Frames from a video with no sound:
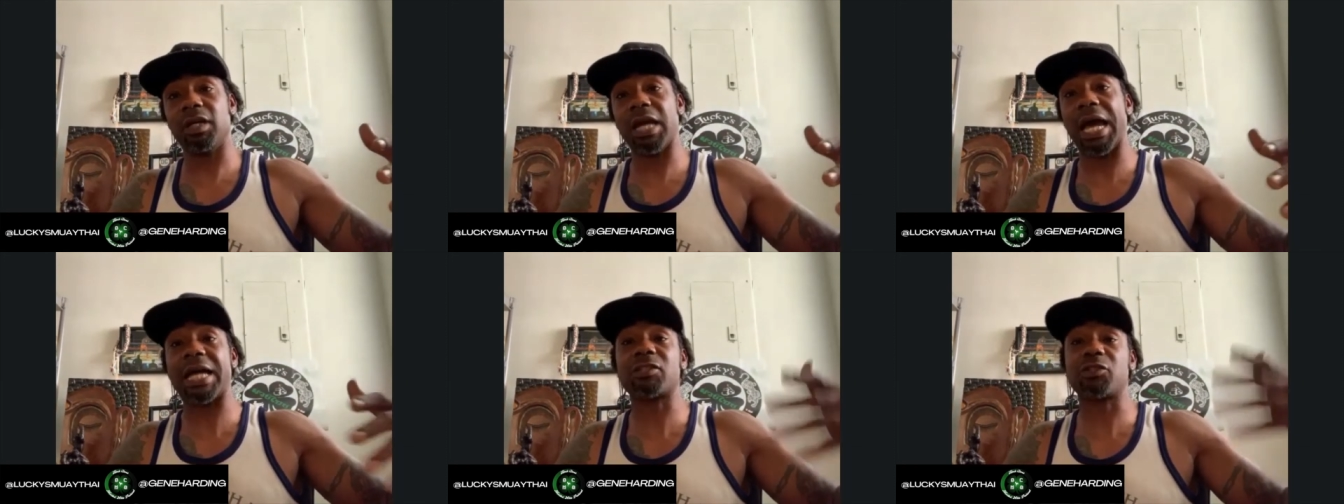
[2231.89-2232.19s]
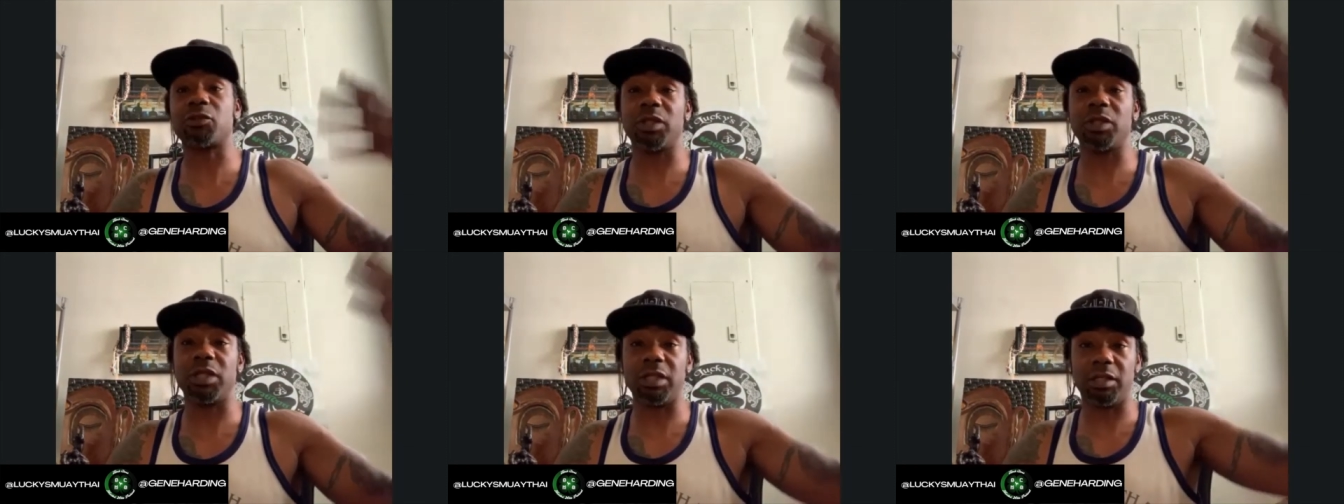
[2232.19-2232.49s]

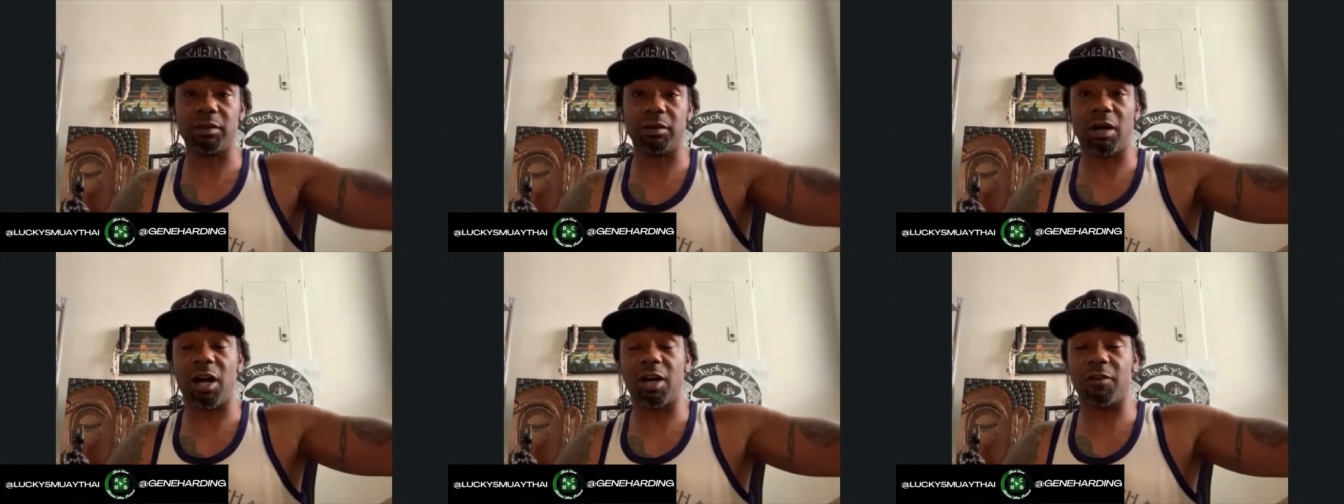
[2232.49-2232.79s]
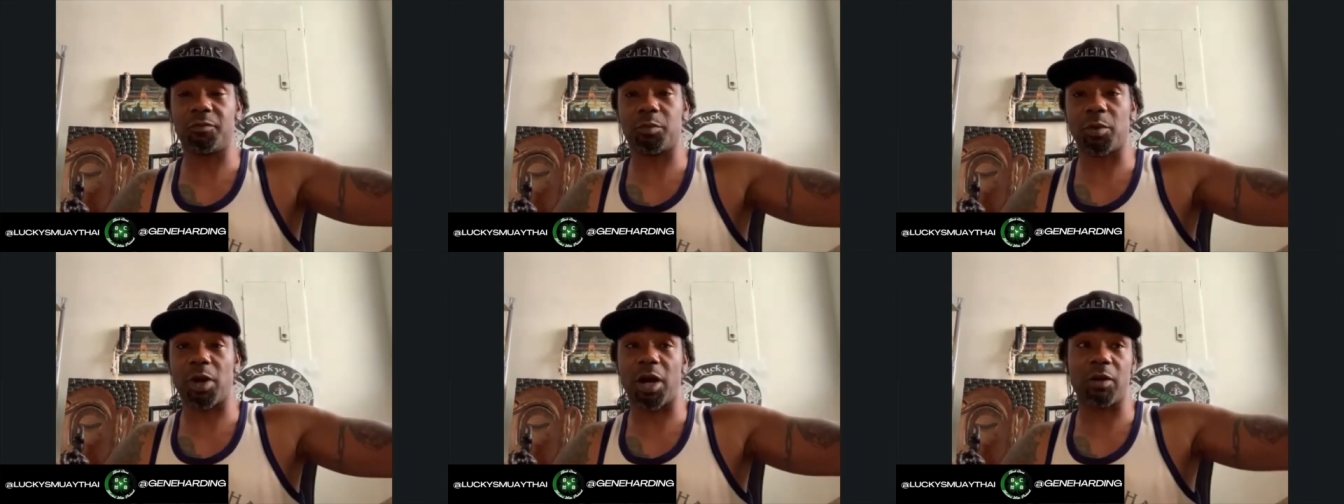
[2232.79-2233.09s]
Actually,
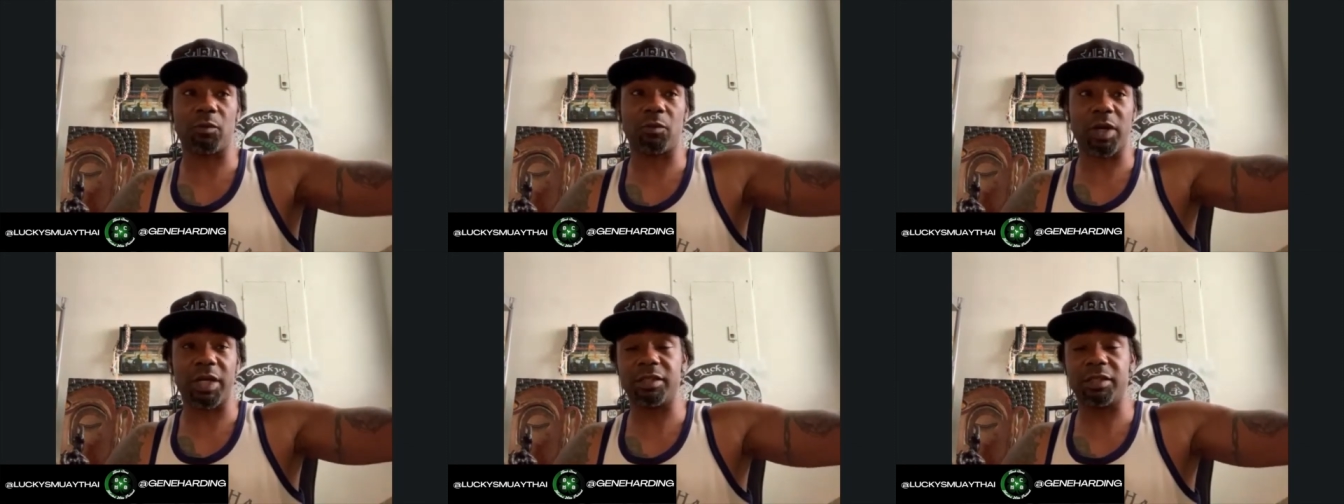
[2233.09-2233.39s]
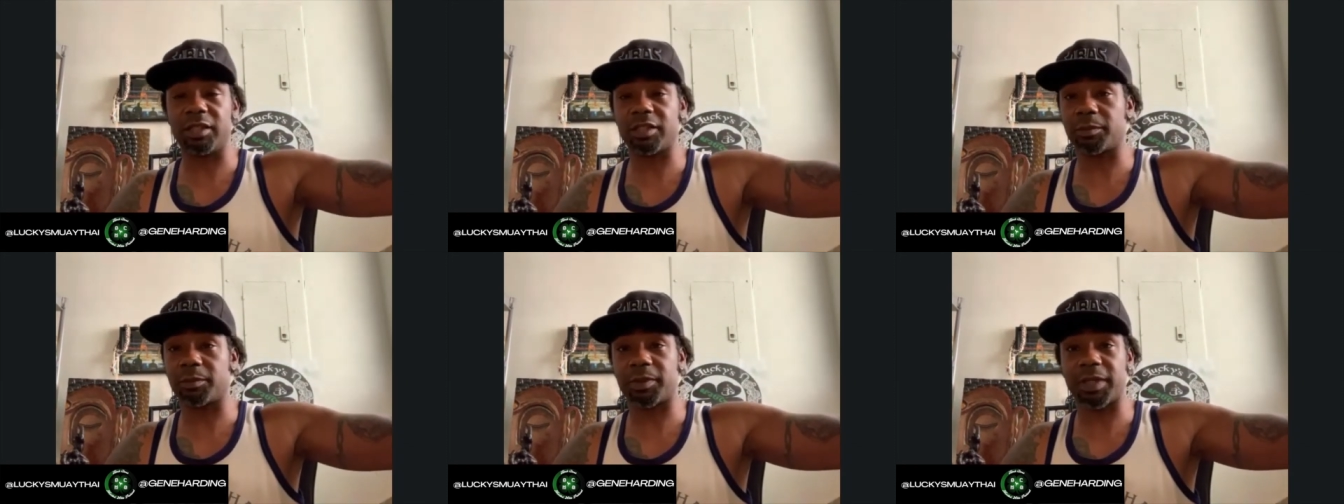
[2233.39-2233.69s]
off Broadway,
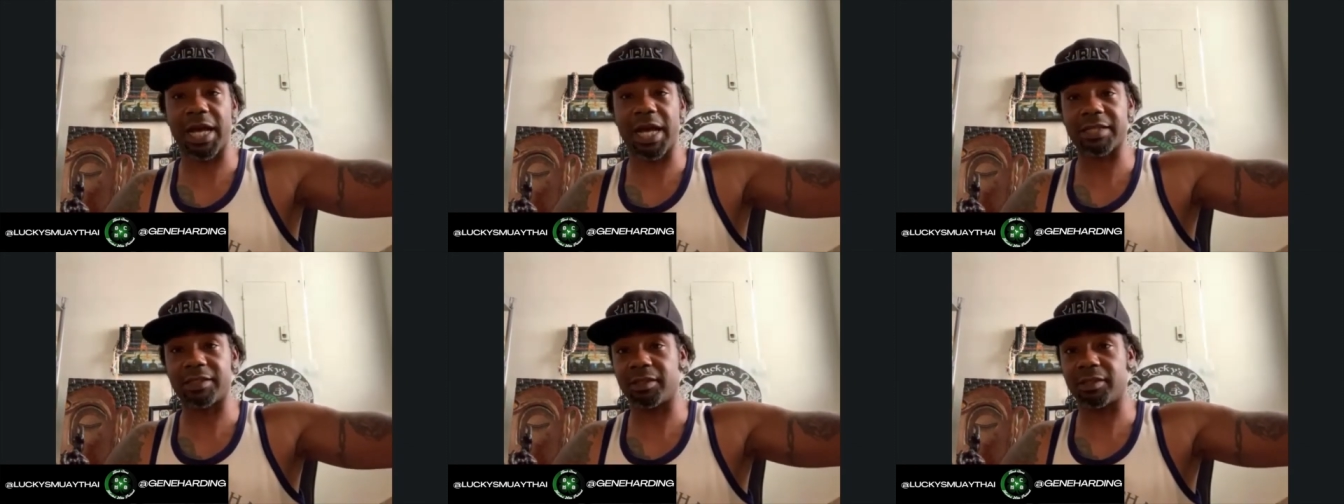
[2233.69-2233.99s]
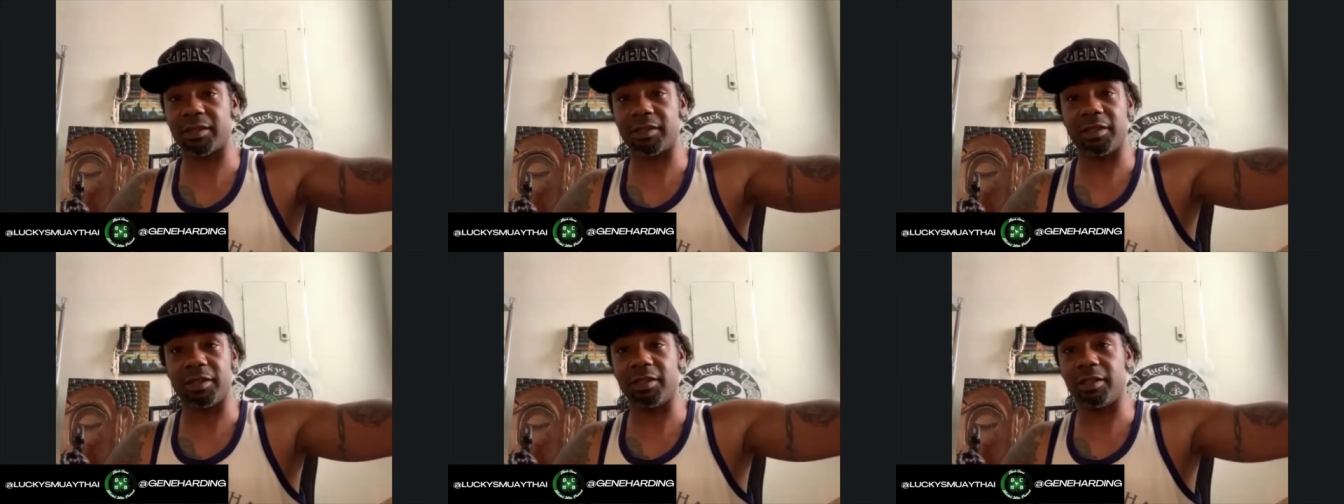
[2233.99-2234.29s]
took some classes
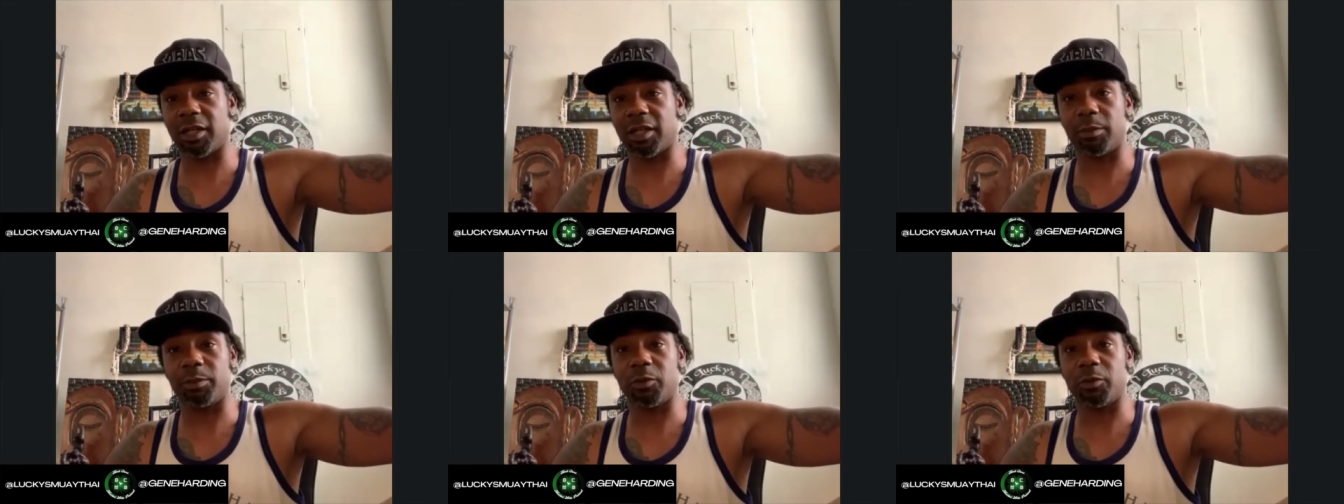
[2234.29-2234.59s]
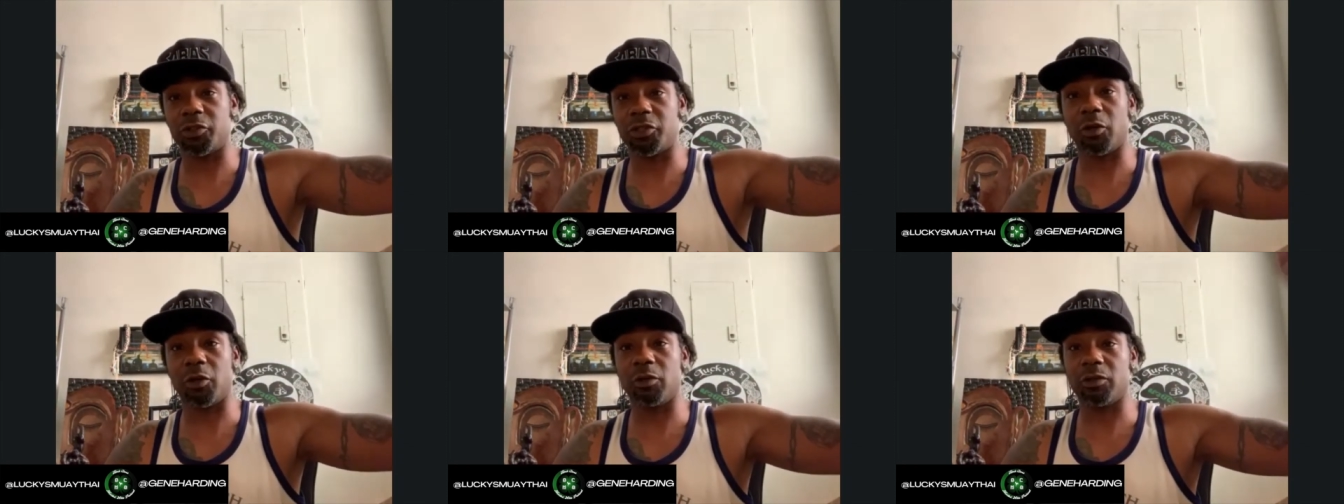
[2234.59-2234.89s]
and did a couple of
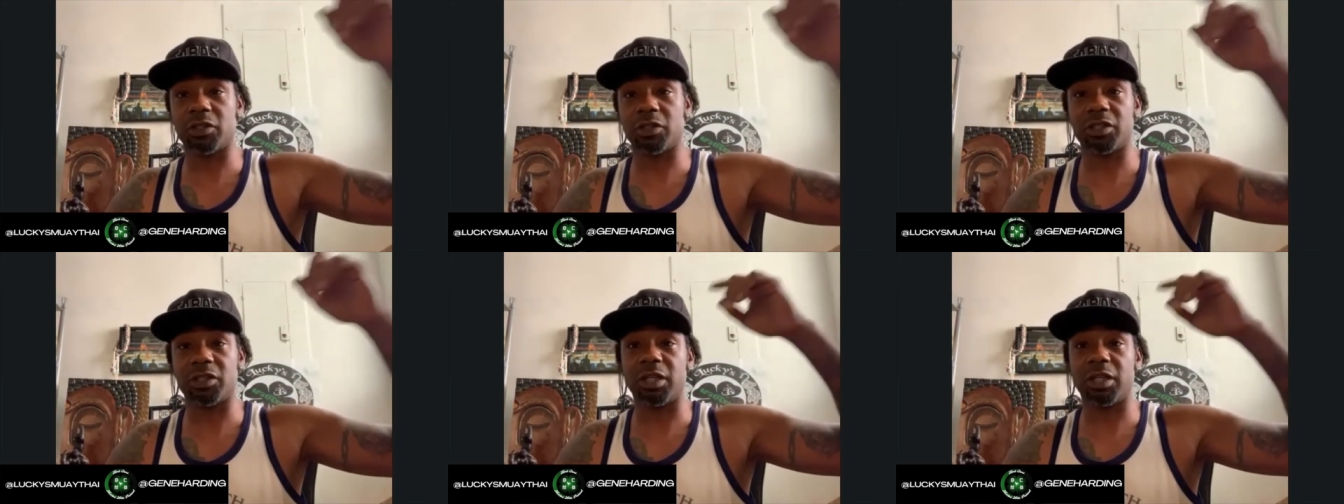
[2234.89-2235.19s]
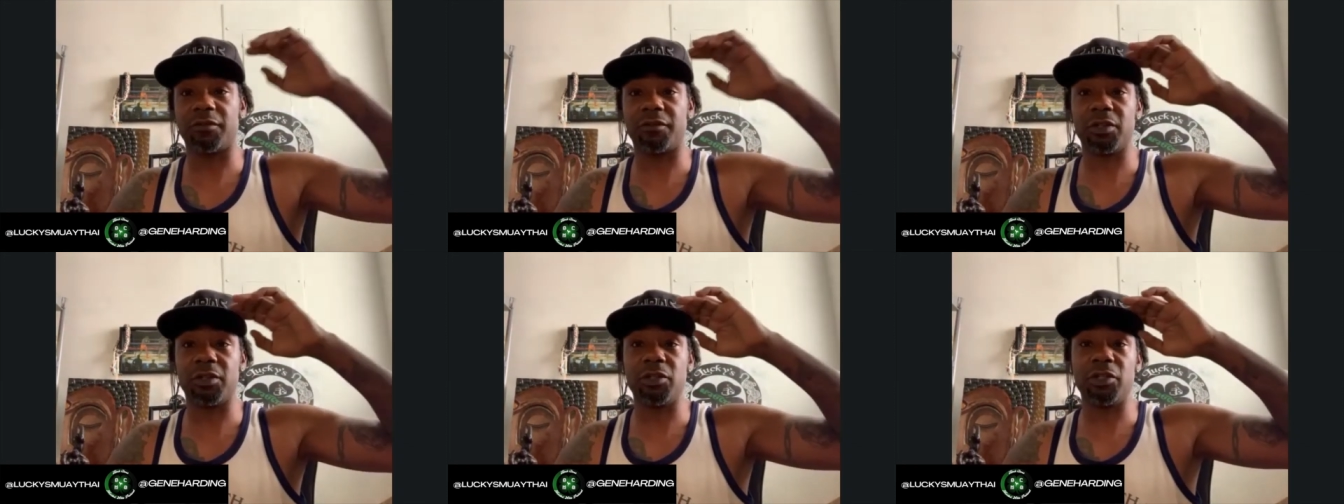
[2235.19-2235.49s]
shows and
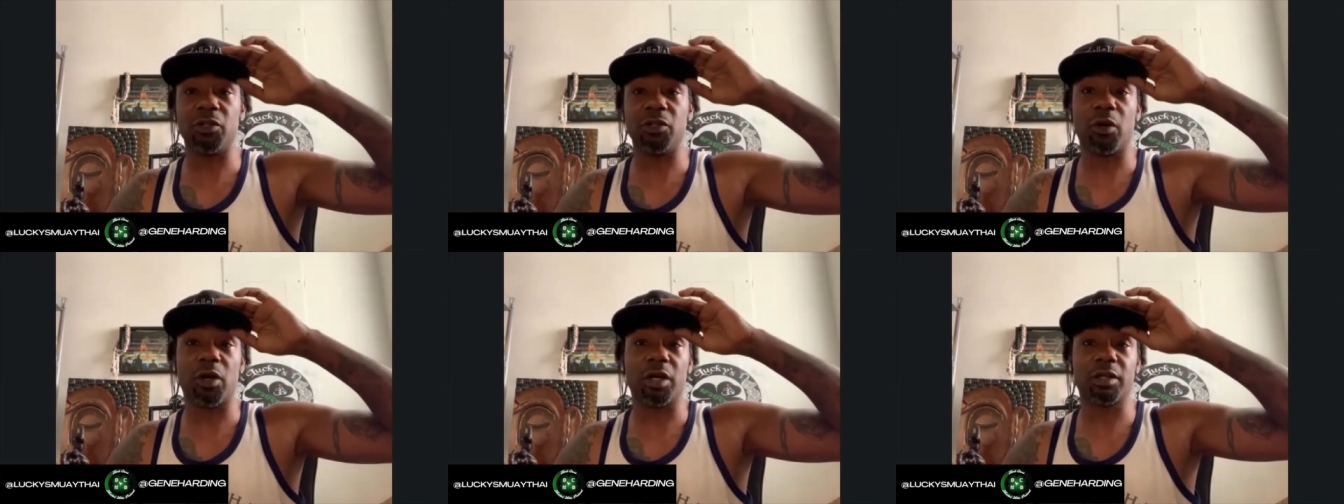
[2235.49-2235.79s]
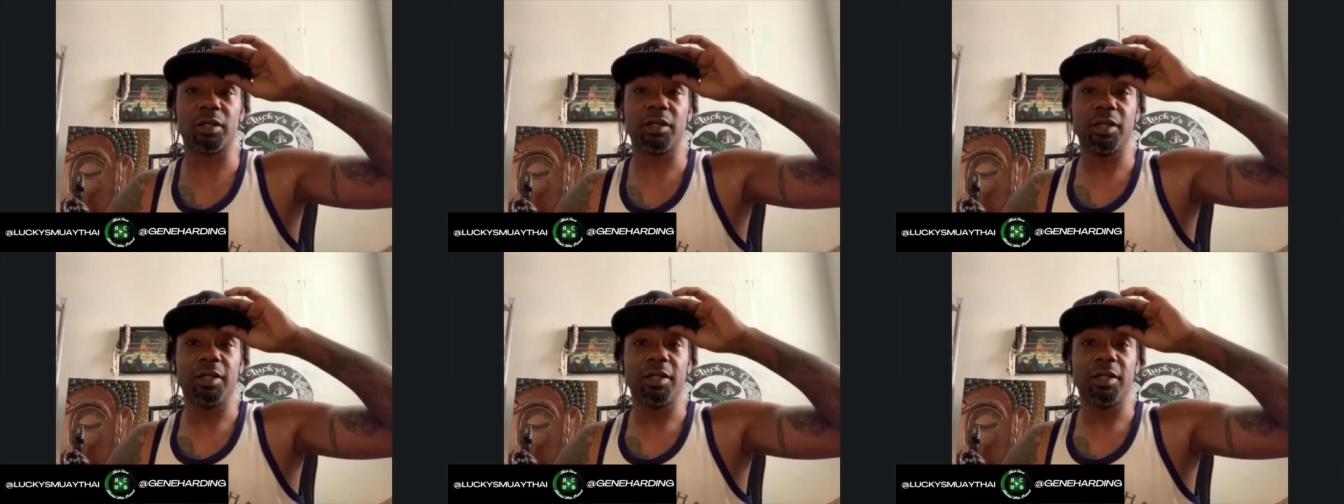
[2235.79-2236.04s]
stuff in New York.